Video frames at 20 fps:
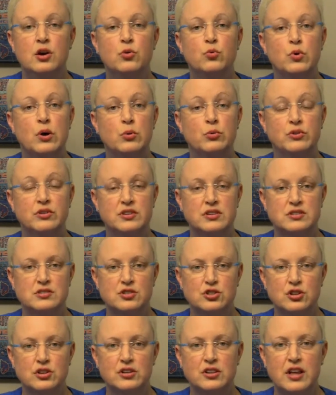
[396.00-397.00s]
What will this
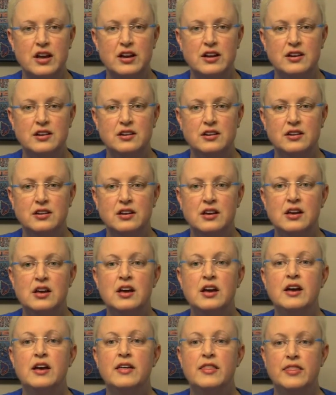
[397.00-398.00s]
look like?
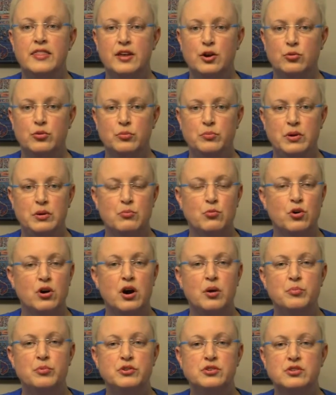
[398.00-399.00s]
There will be
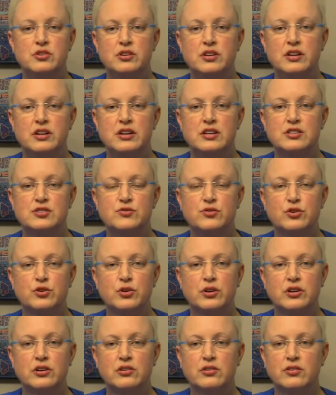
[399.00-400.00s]
more opportunities for
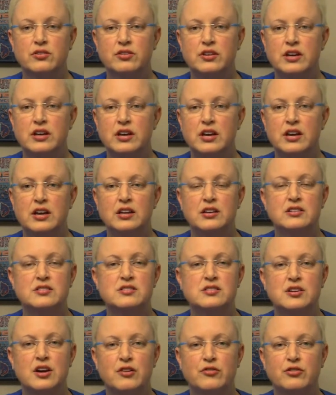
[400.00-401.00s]
critical thinking and
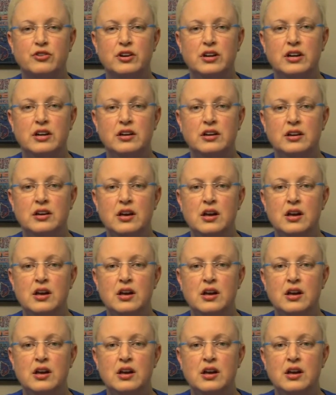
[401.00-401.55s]
discovery,